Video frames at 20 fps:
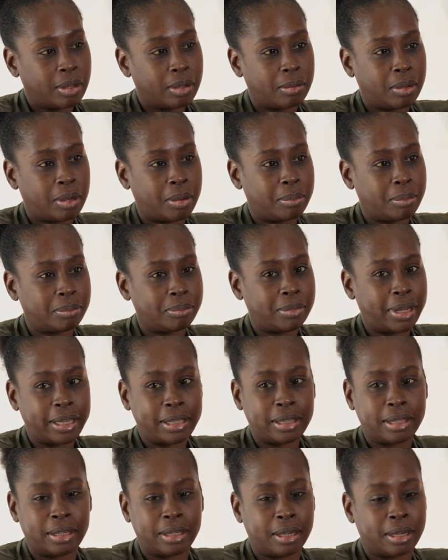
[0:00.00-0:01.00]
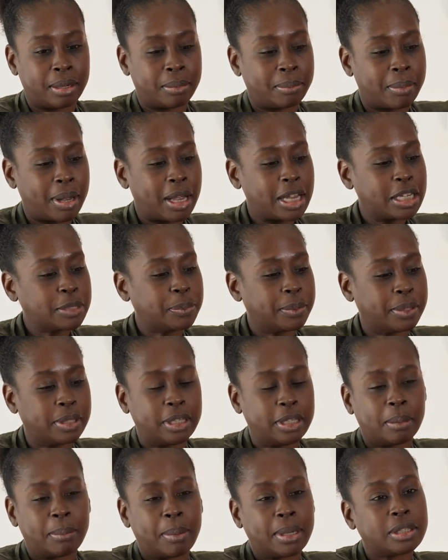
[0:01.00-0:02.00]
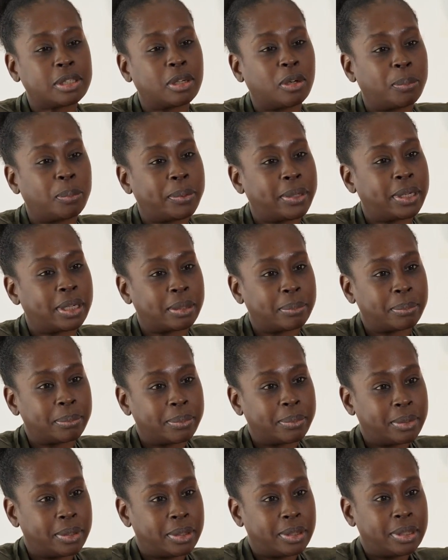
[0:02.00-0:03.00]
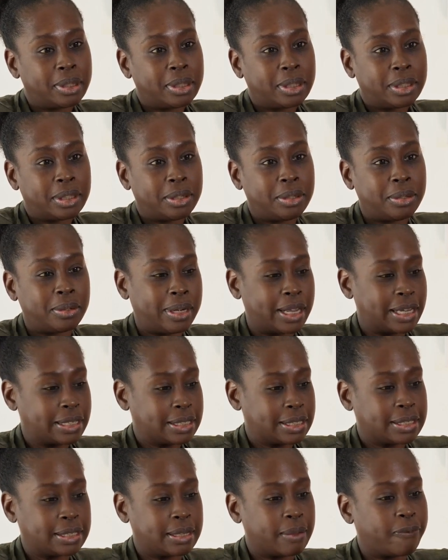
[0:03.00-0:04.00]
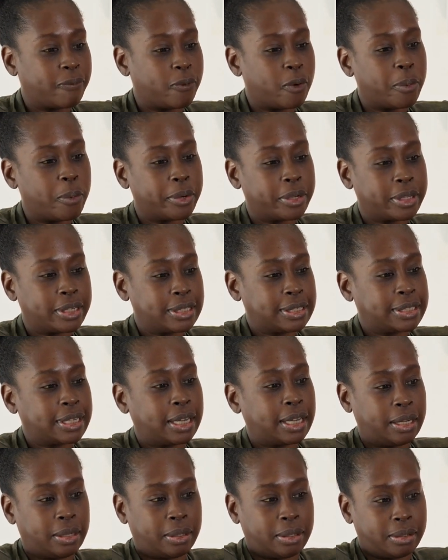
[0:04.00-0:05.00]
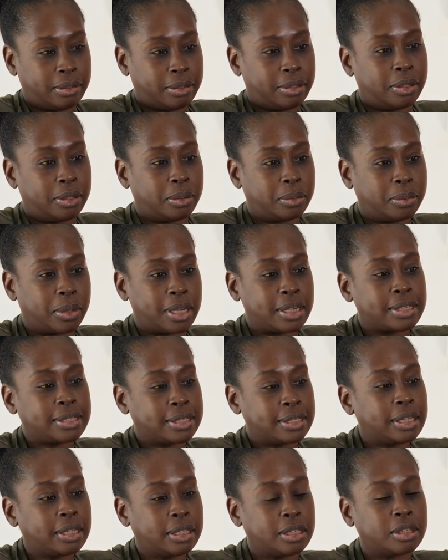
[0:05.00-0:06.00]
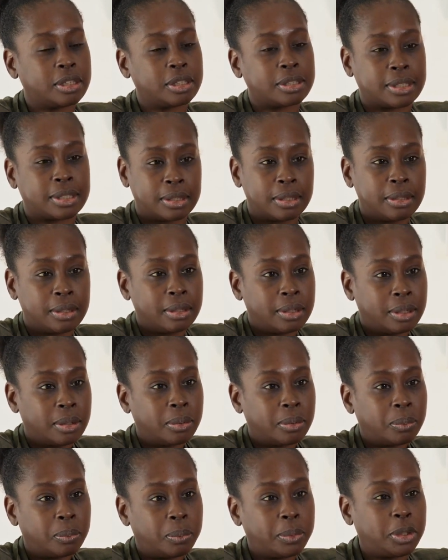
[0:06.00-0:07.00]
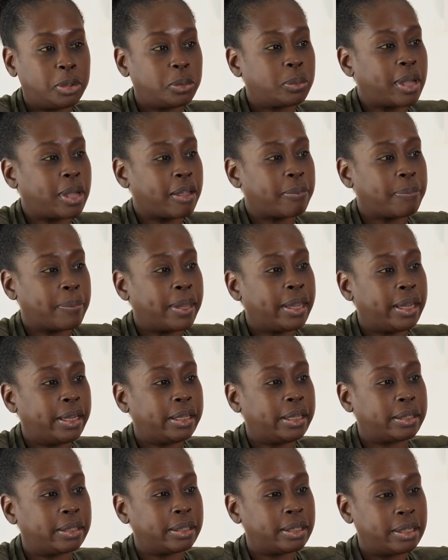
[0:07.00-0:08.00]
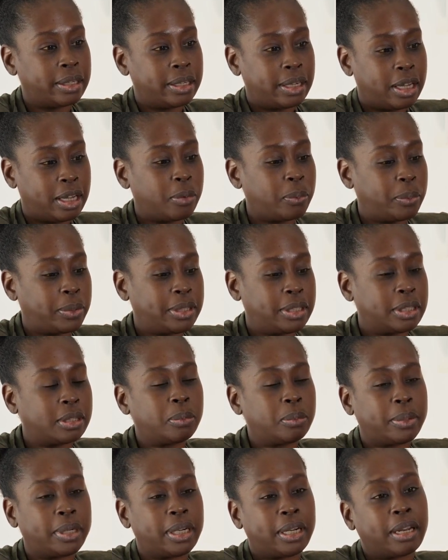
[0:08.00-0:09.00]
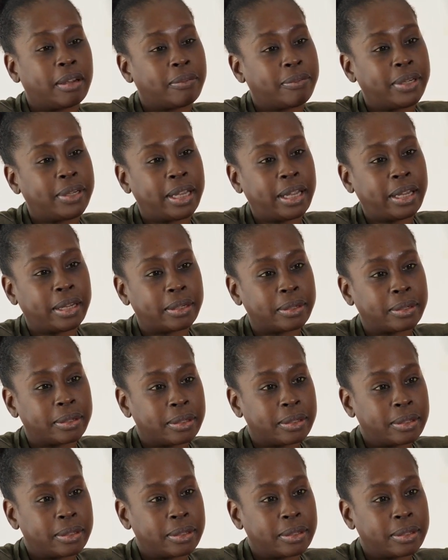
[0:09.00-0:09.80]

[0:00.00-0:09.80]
Like the hospital they're about to open up, that's a step forward to say, us sicklers, we do have pain and we deal with it every day.